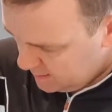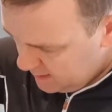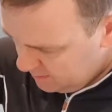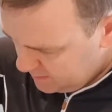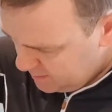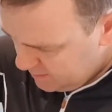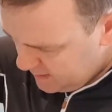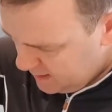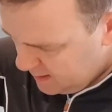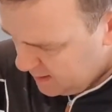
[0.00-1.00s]
seems to
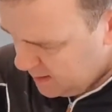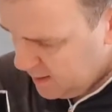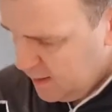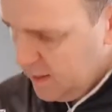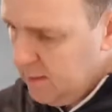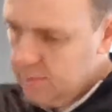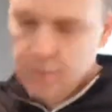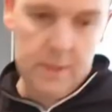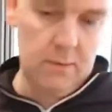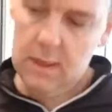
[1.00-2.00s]
be
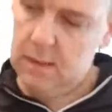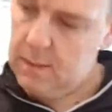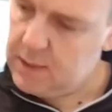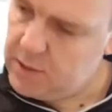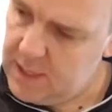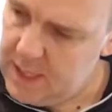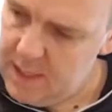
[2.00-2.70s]
pretty well mashed